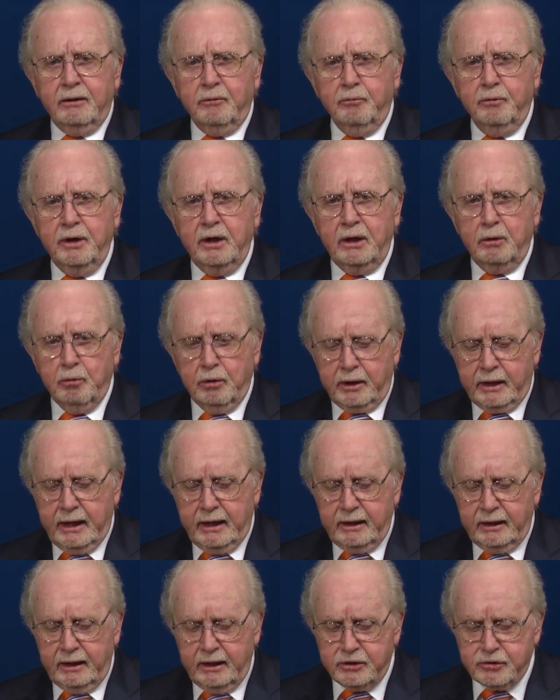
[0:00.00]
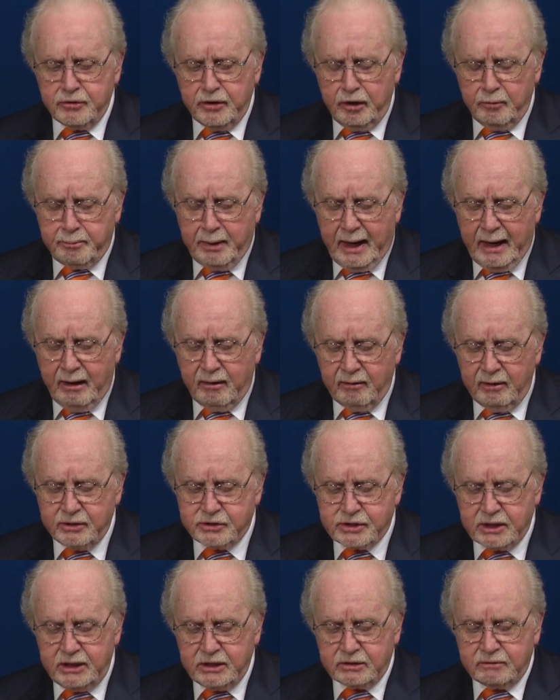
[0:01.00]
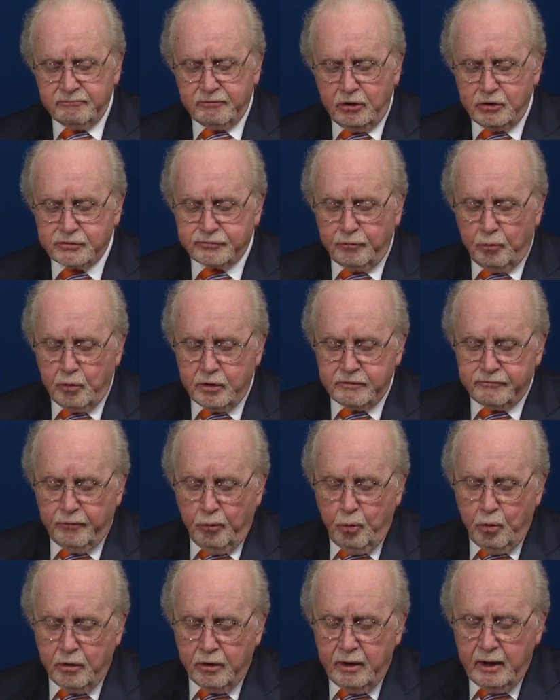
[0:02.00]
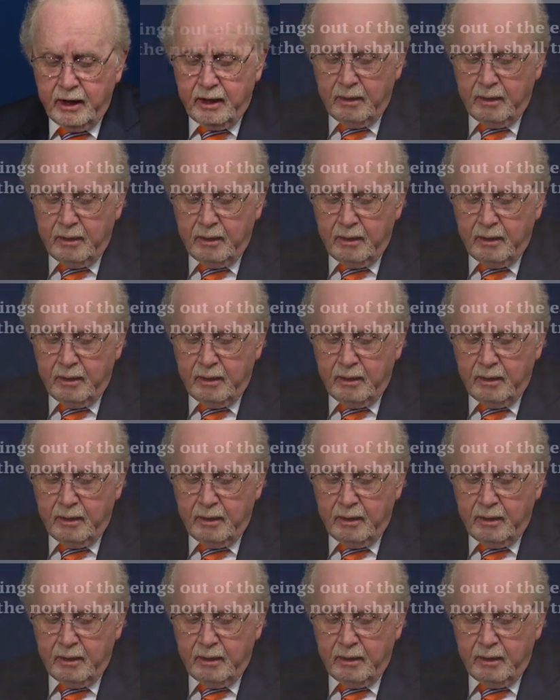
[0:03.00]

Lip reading: really were getting into their power, it says in verse 44,